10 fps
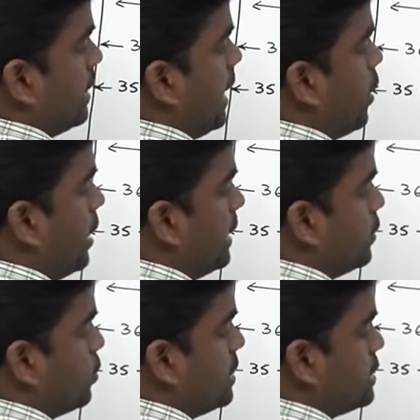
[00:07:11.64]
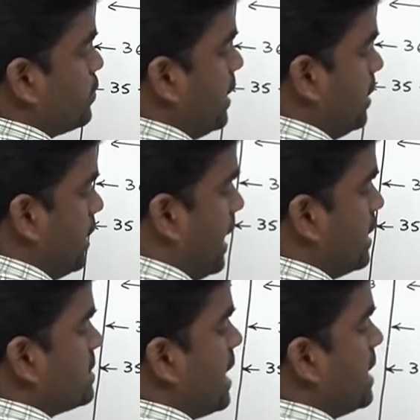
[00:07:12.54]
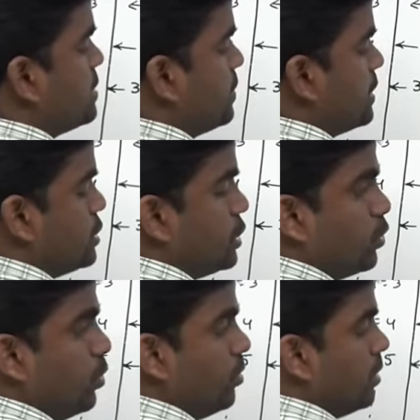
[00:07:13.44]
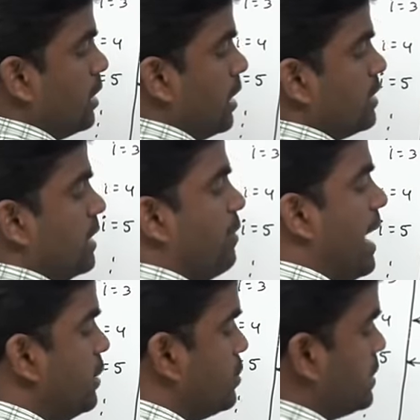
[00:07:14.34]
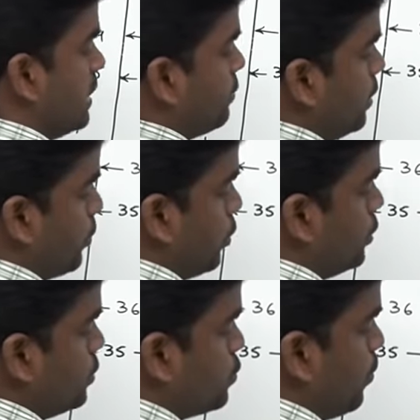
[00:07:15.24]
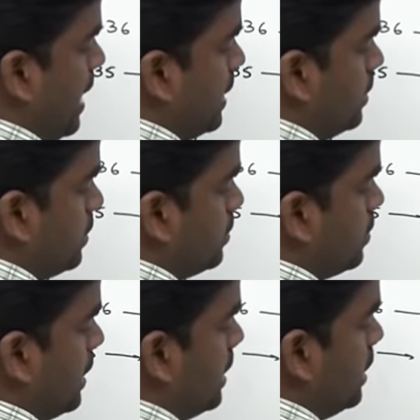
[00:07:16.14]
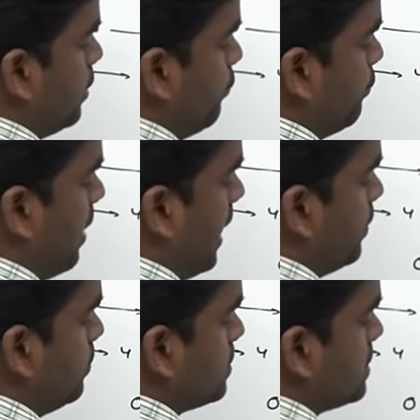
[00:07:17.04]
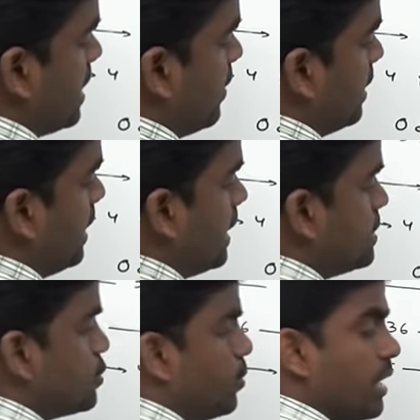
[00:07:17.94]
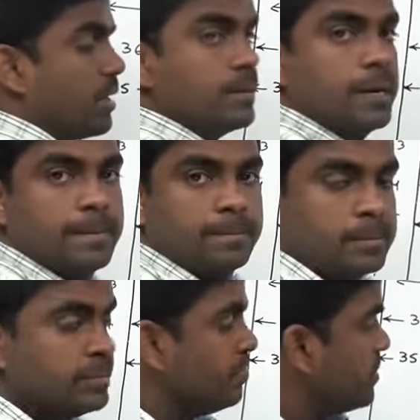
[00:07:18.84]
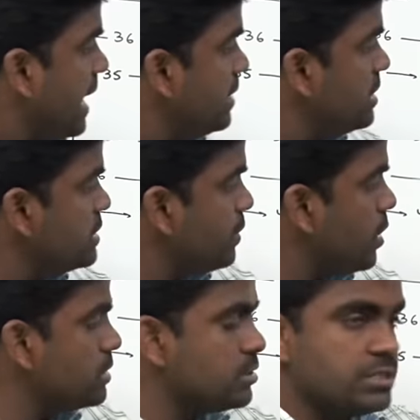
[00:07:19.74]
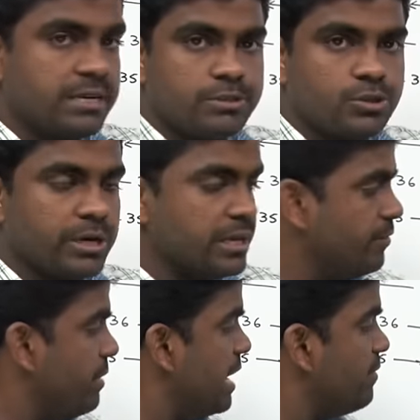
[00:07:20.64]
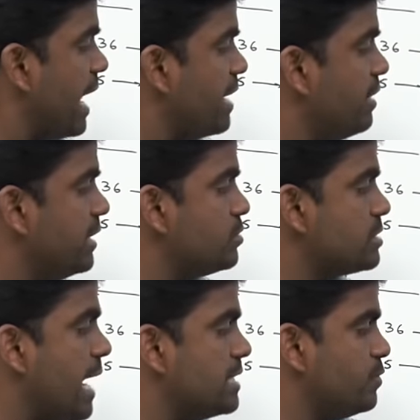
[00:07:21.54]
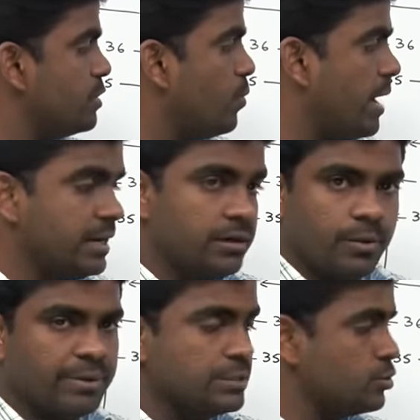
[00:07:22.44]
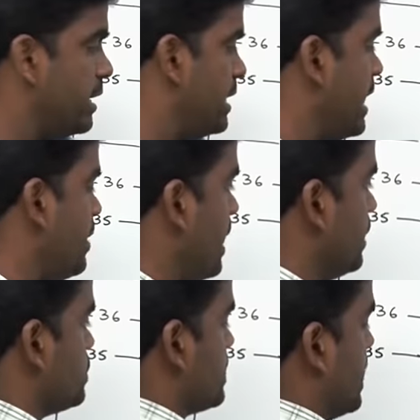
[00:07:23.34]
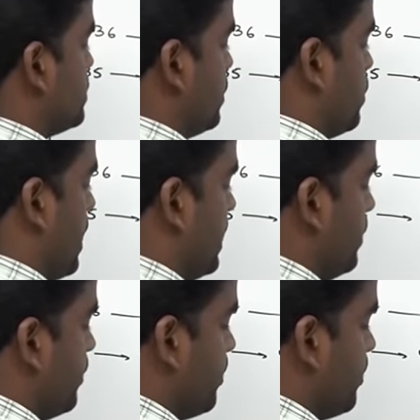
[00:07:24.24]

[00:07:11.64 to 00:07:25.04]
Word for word: according to this one and starts with a 0. The values it will produce 1, 3, 5, 7 and so on. And this one also same story. Whenever I value starts with a 1, I mean sorry, K value starts with a 1,